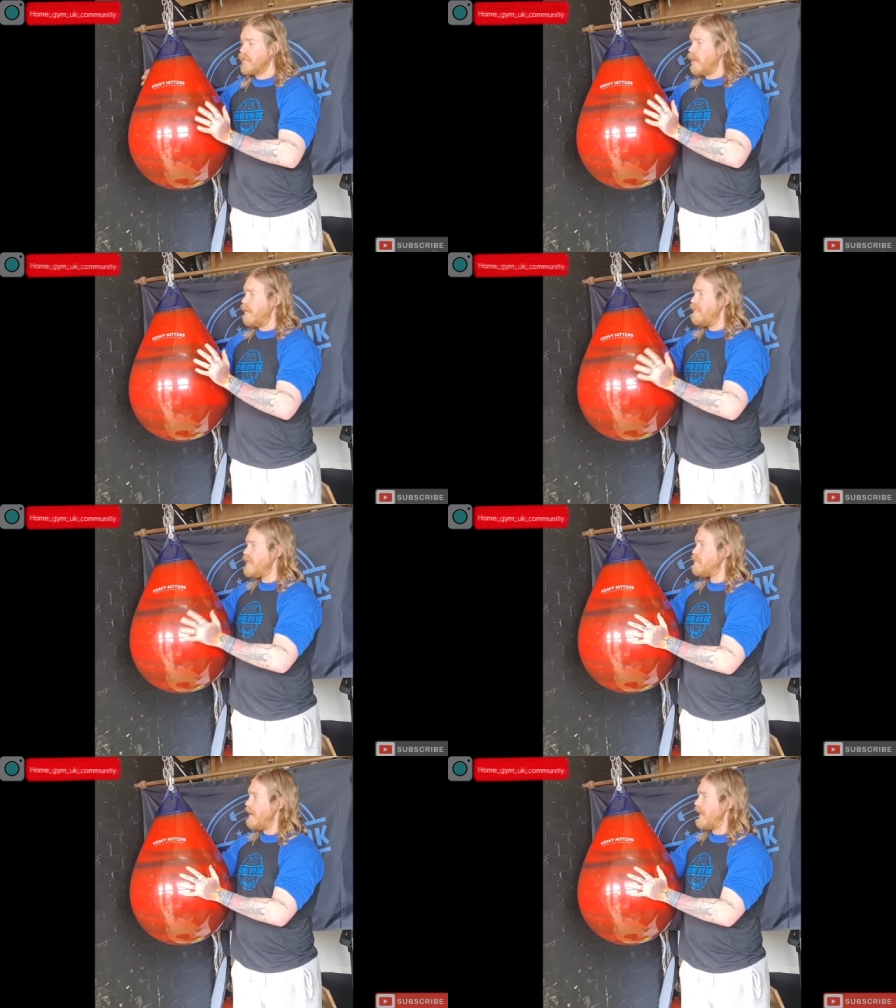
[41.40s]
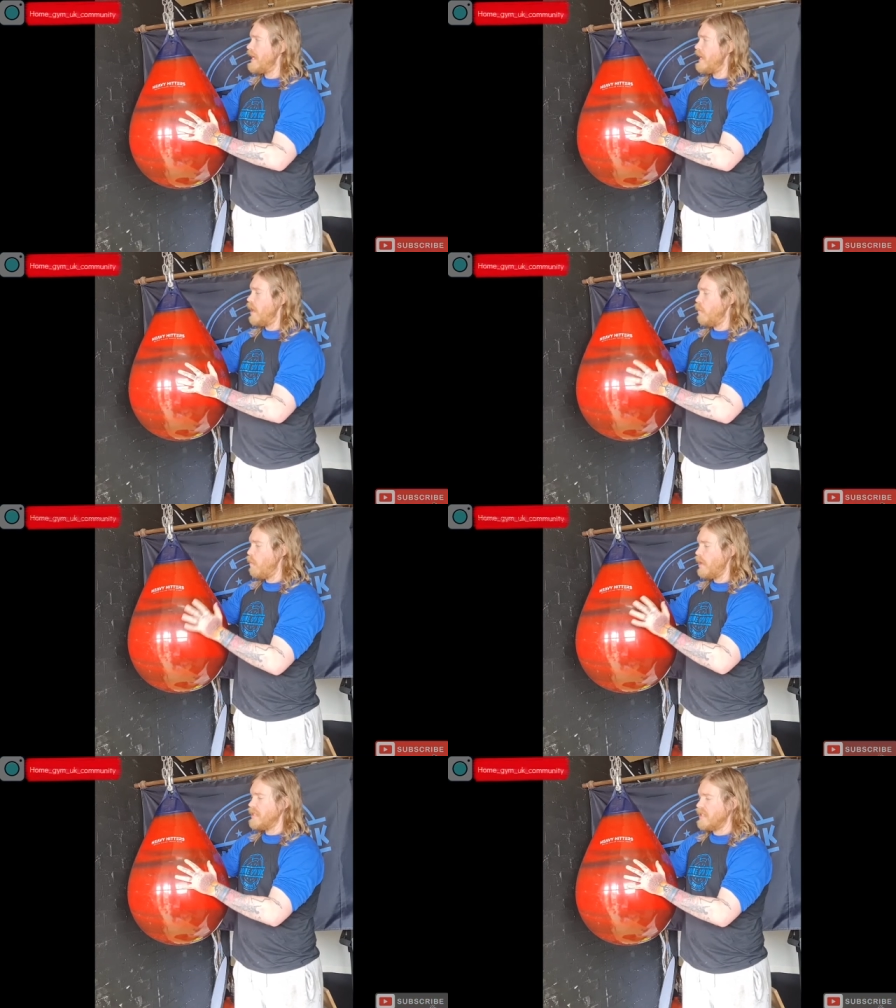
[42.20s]
So this bag here,
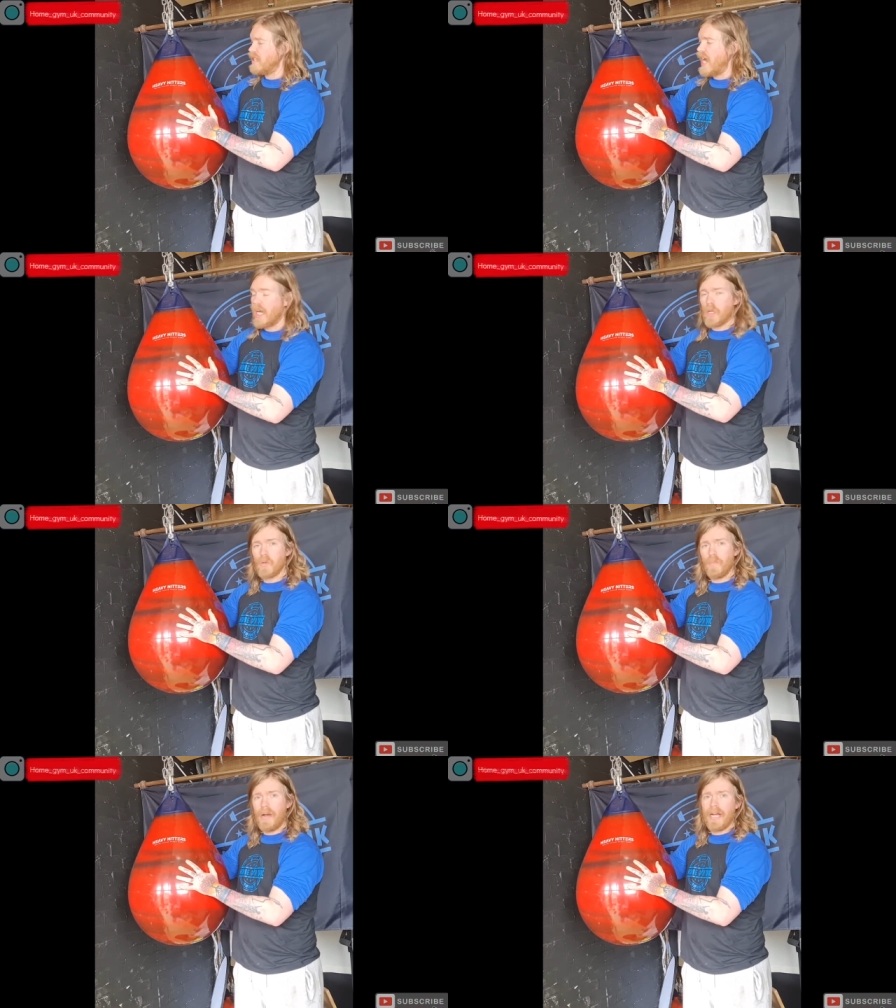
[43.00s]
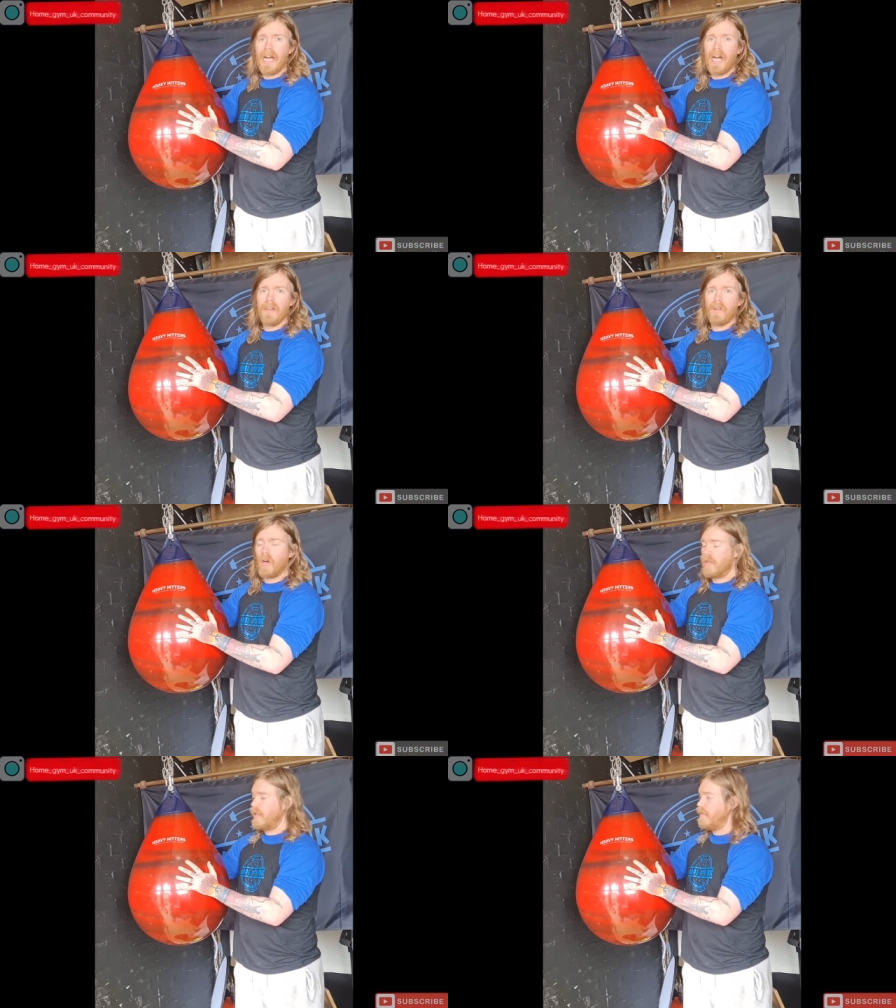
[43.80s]
what is this actual bag I've
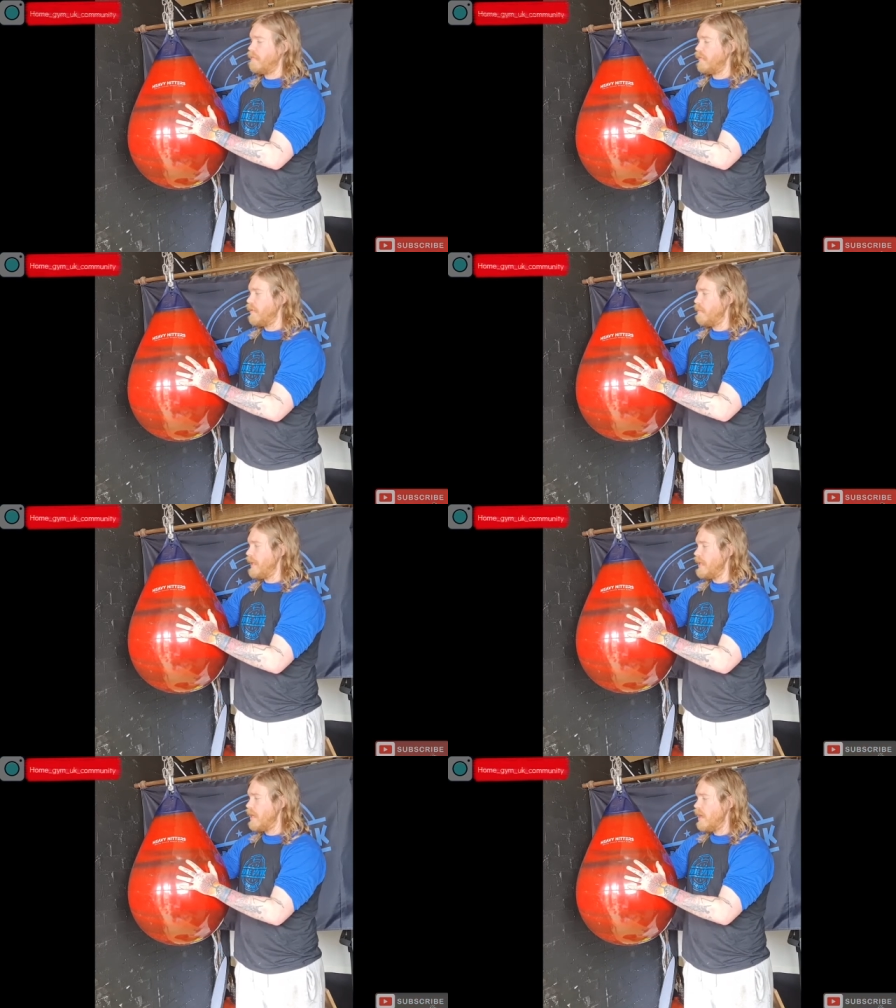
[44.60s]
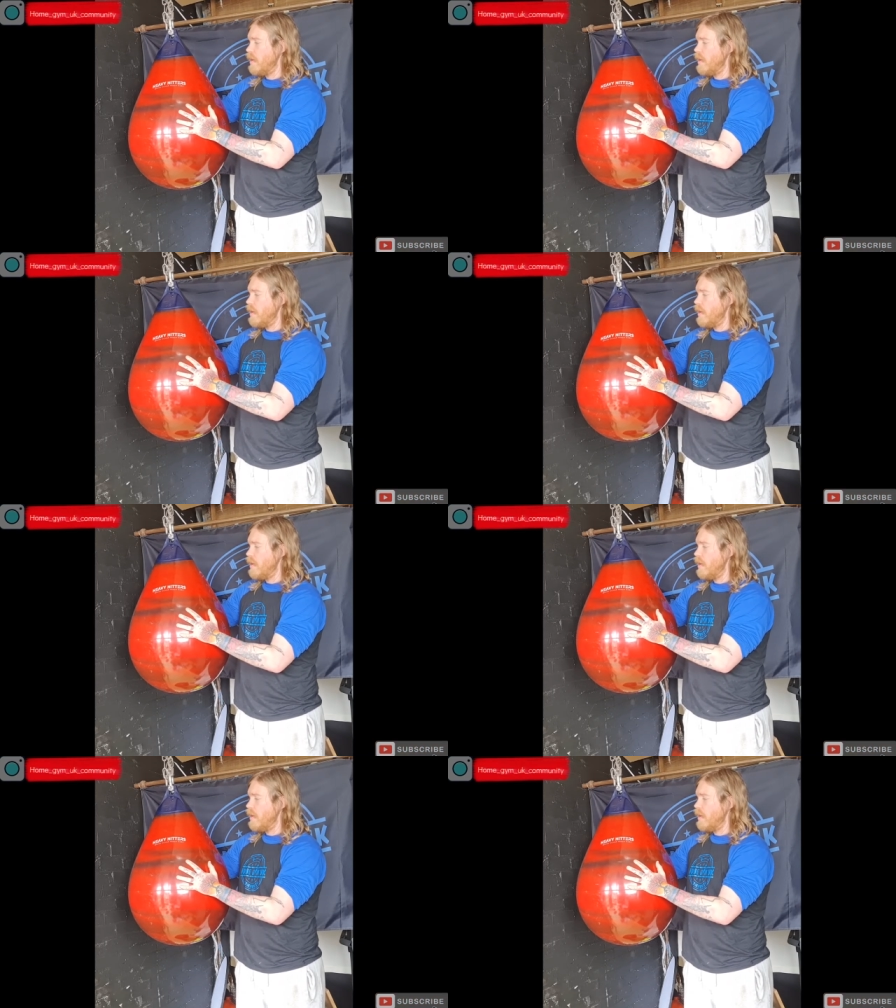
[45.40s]
got in front of me?